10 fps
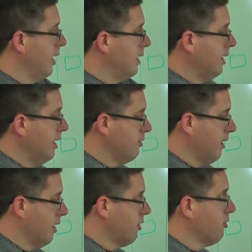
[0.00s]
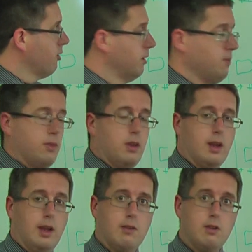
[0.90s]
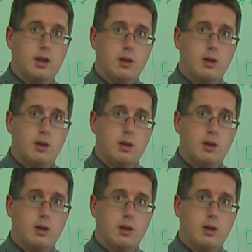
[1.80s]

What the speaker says: Under each category, you're going to have an